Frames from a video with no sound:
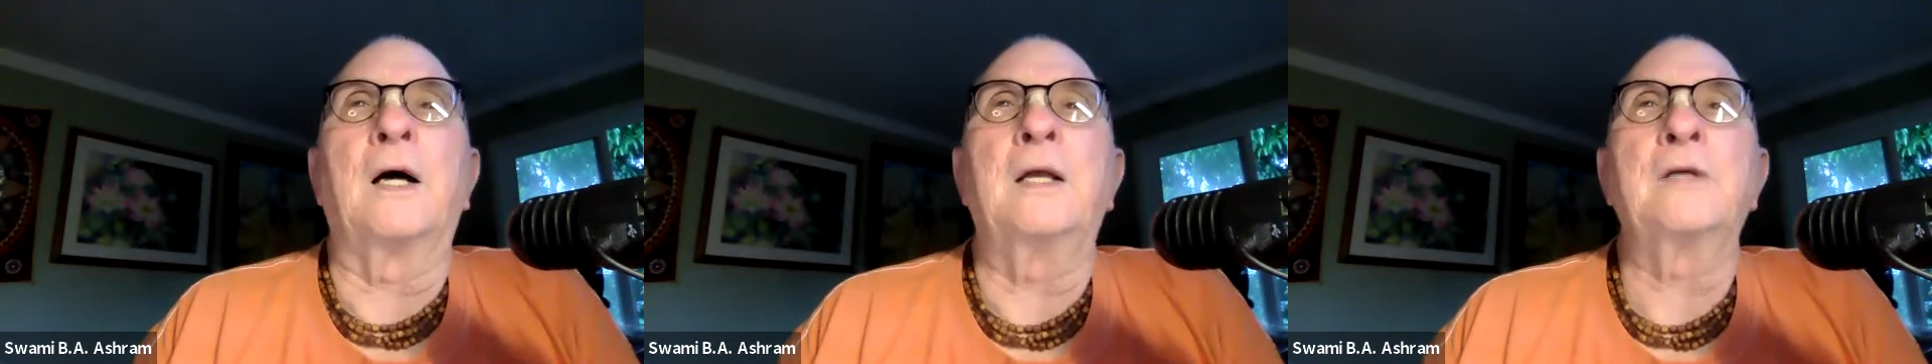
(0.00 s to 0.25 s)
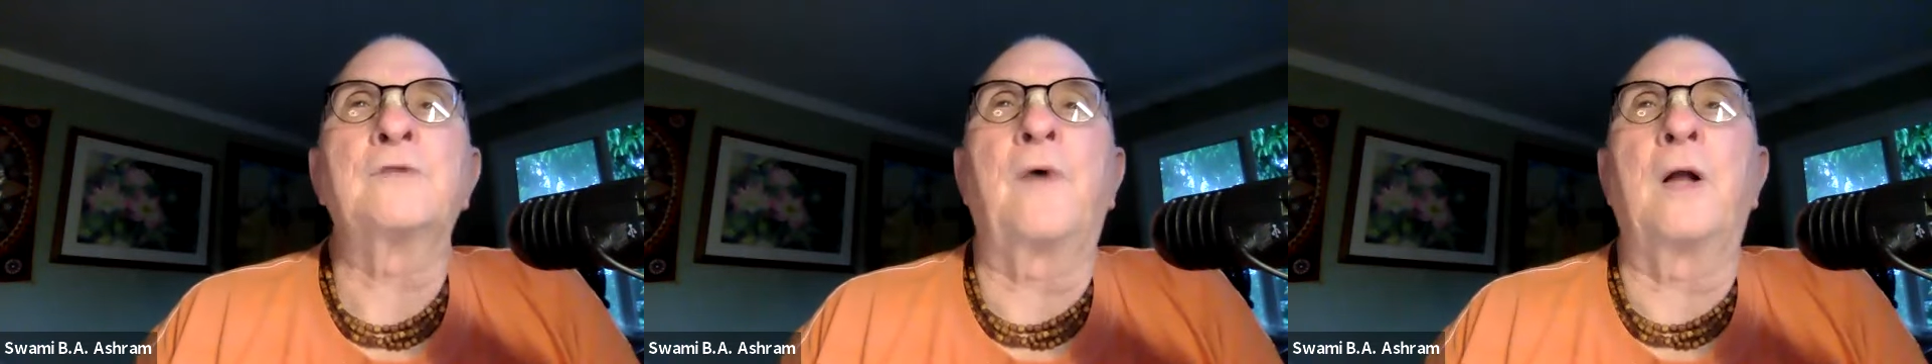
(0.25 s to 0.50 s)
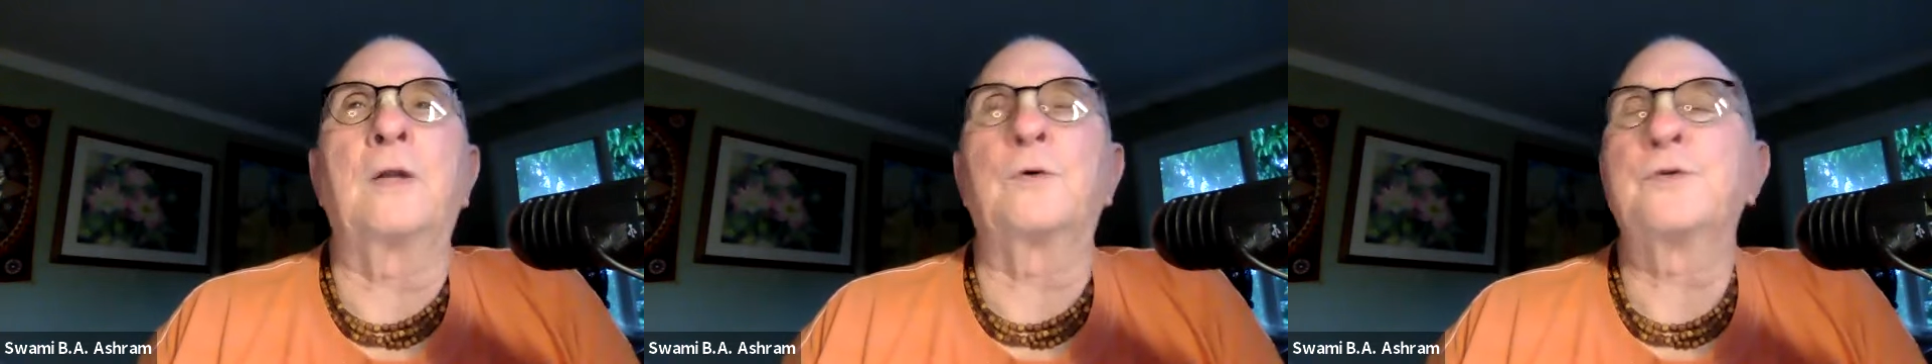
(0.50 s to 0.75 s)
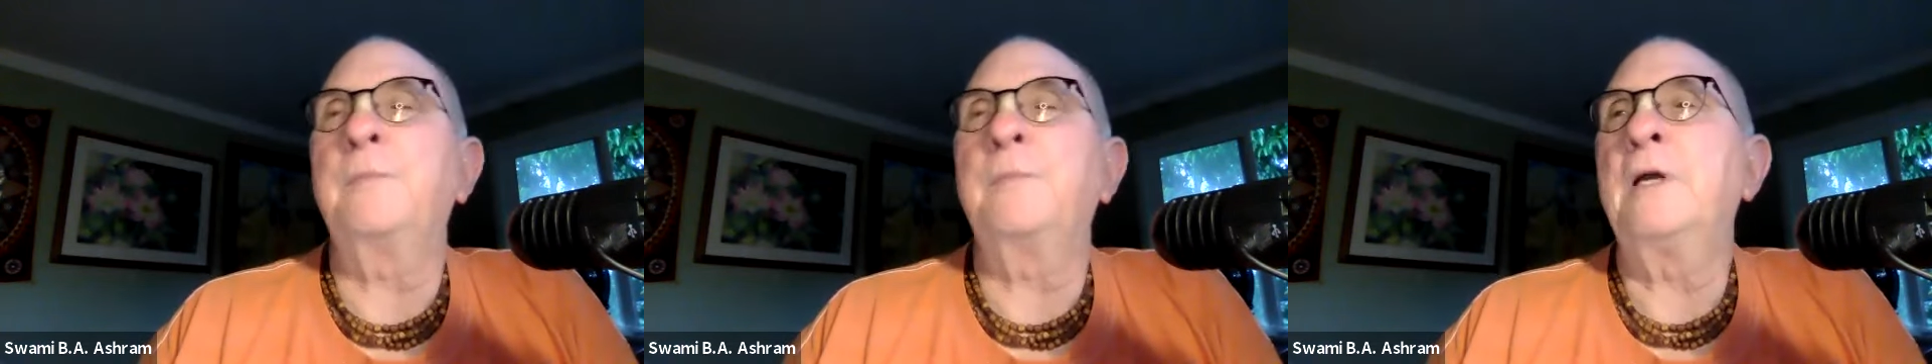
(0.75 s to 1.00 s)
his
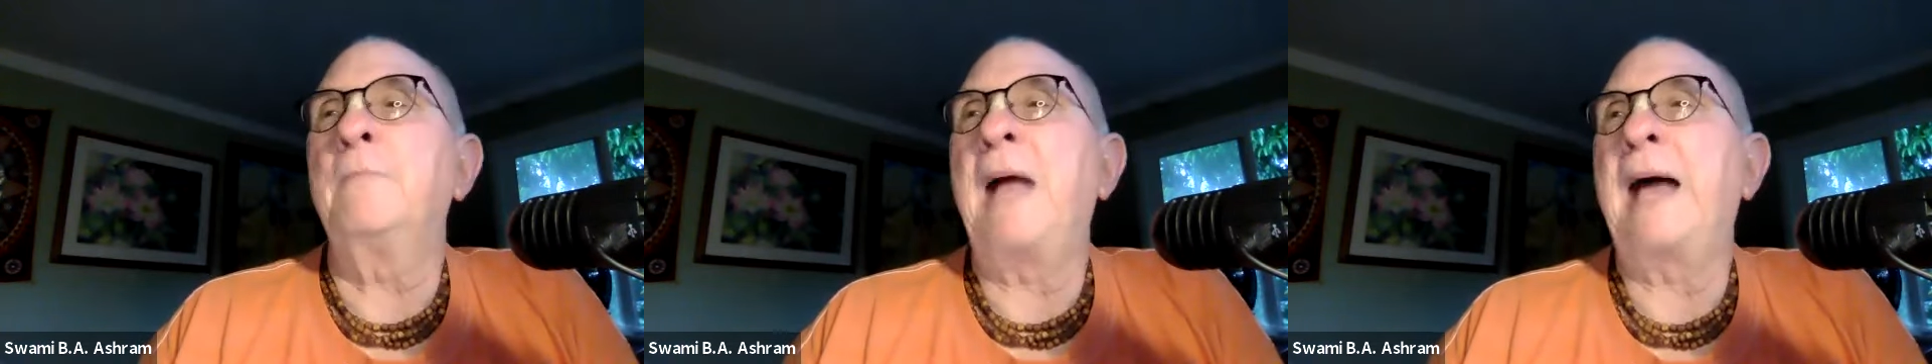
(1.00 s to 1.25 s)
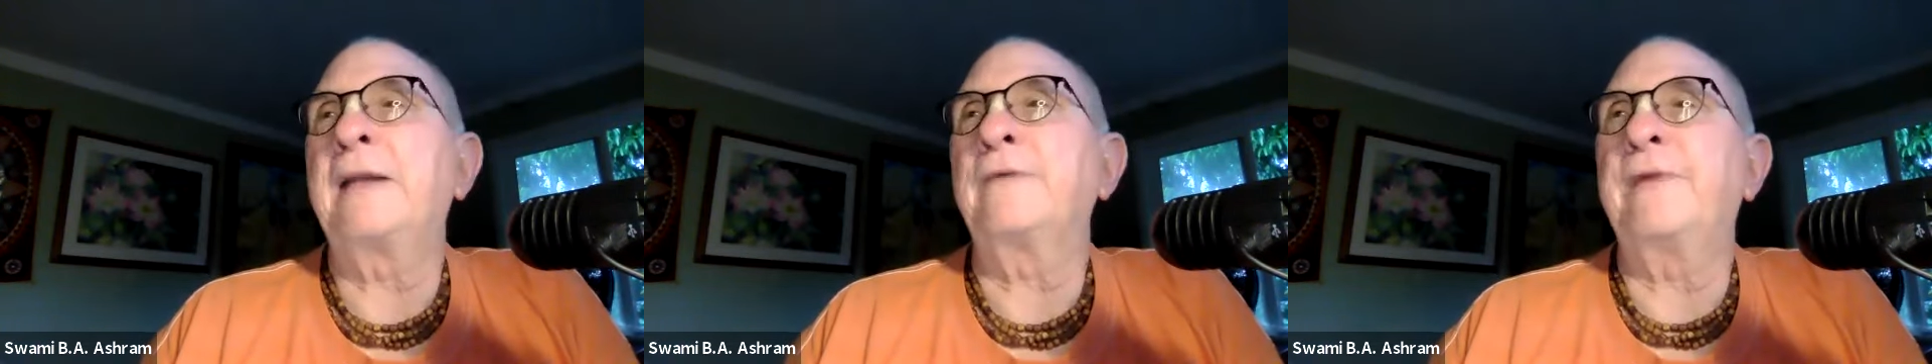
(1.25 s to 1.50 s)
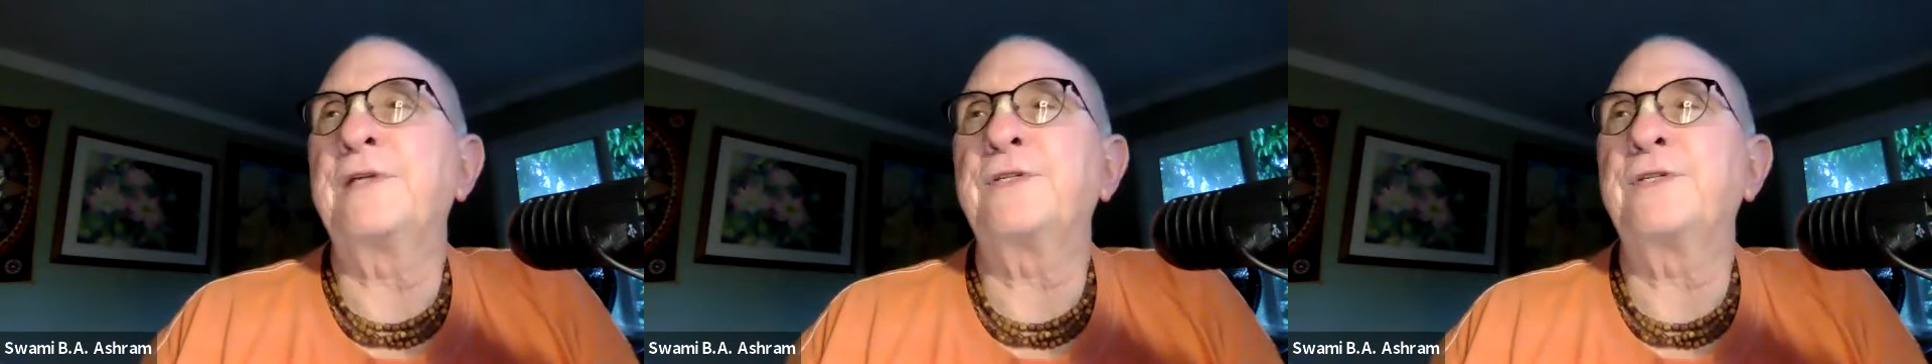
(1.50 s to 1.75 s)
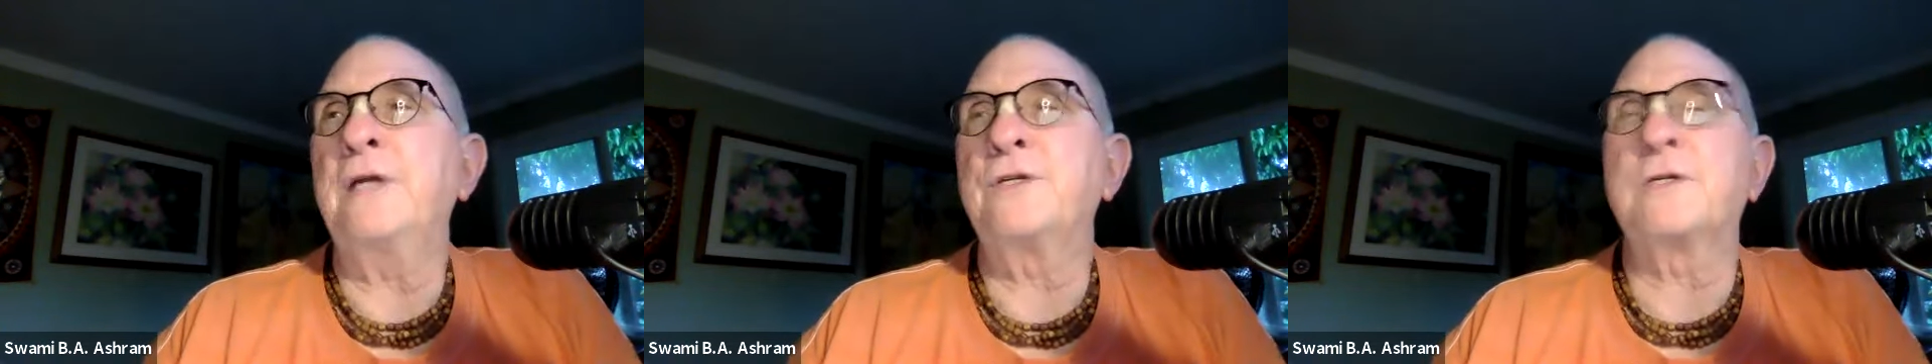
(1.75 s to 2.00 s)
followers, to be a
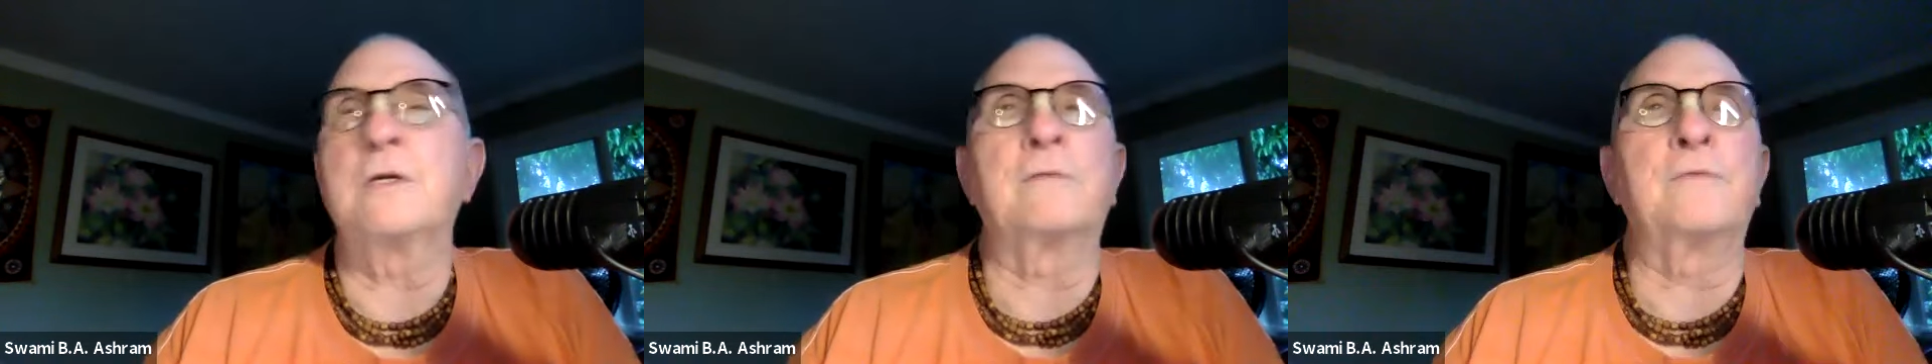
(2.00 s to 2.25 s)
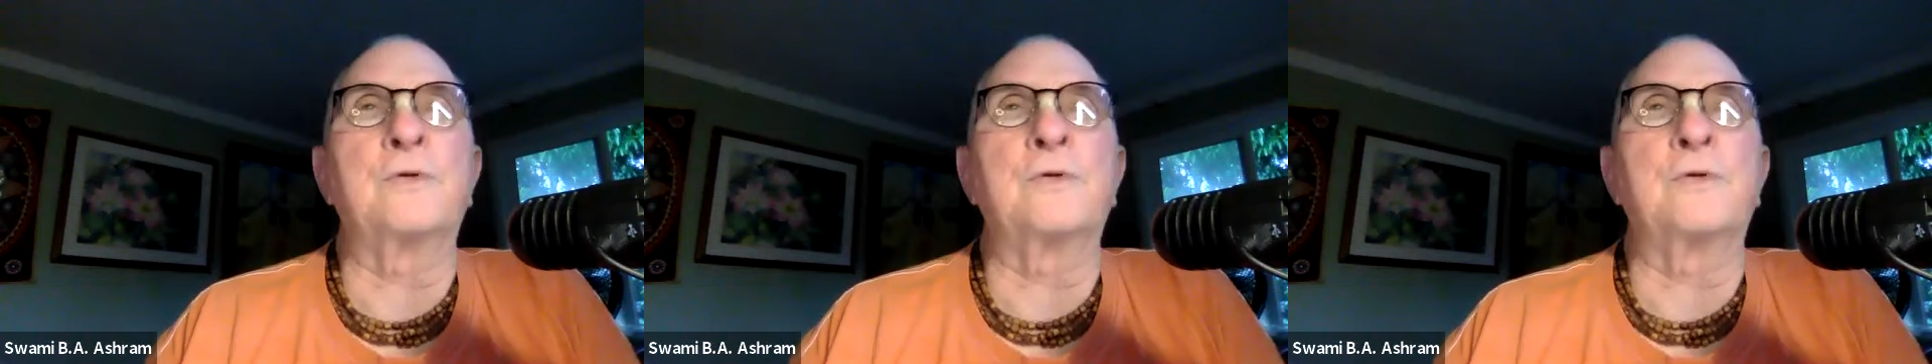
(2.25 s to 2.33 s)
manifestation of